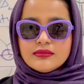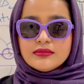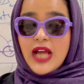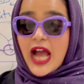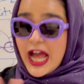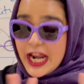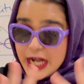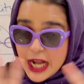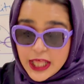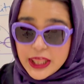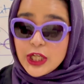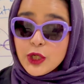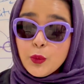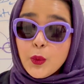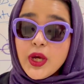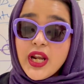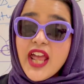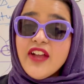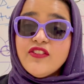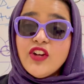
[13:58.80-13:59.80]
Another
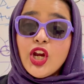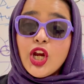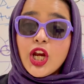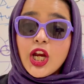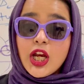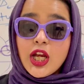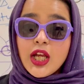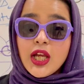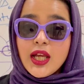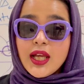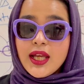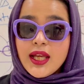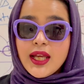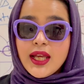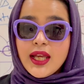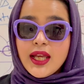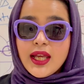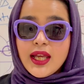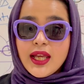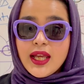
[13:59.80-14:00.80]
whatever.
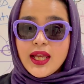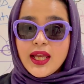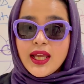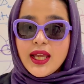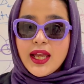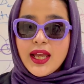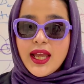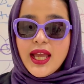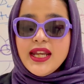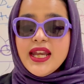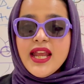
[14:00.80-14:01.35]
And